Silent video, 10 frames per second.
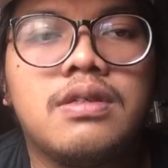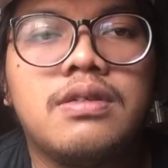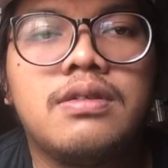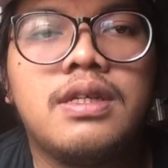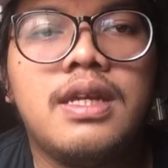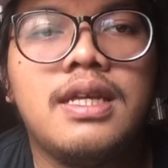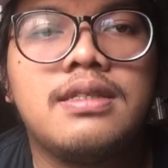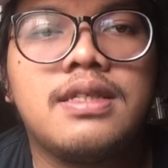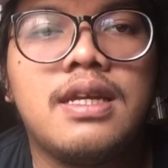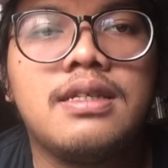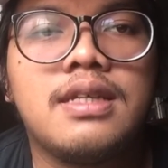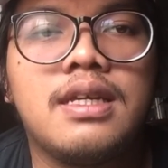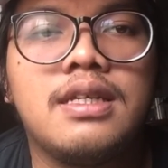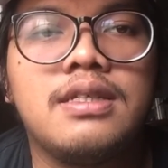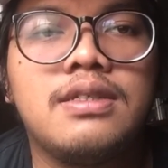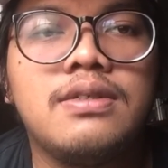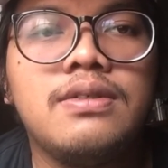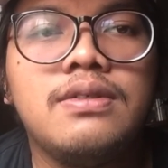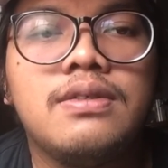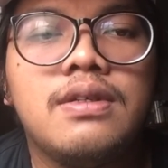So the next challenge and
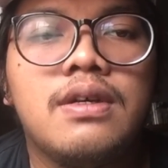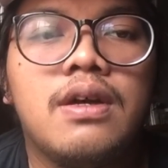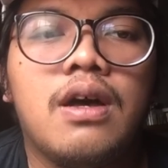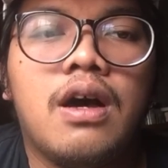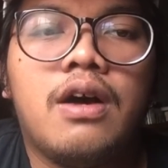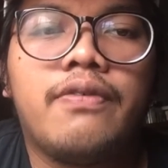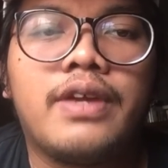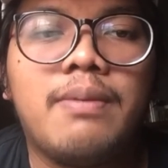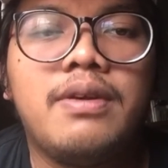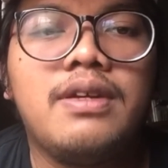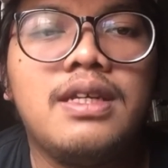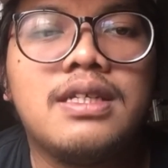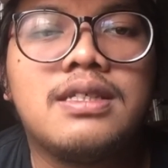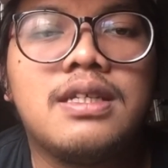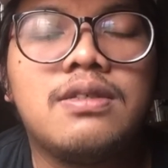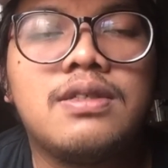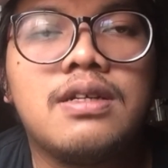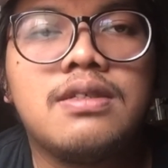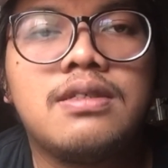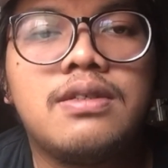issue of Cadbury is the
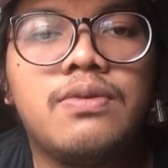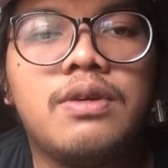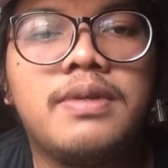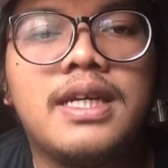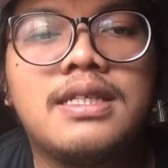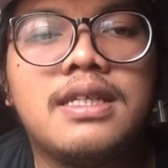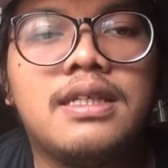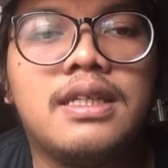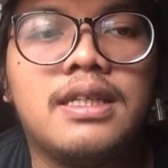2003 worm case in